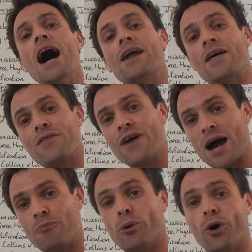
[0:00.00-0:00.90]
And at
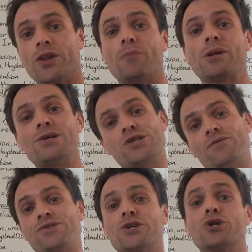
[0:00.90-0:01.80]
that point, the police
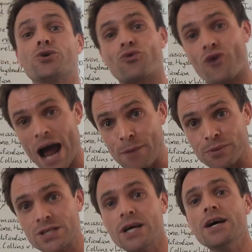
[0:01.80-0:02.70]
officer
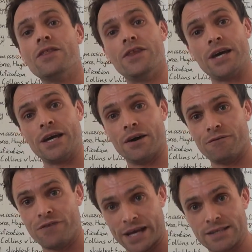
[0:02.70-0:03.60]
grabbed the
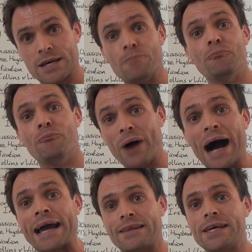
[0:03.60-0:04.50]
victim
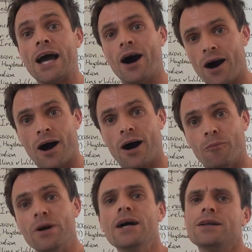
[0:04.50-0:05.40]
by the
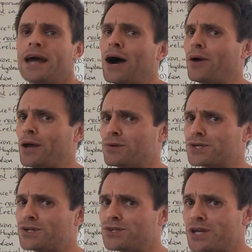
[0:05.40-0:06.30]
arm. Now, it was
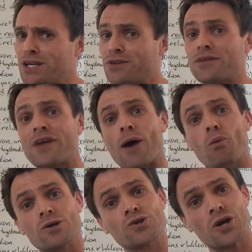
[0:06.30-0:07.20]
considered that that
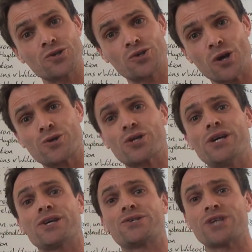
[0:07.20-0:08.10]
was not
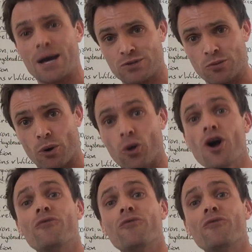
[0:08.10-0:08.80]
socially acceptable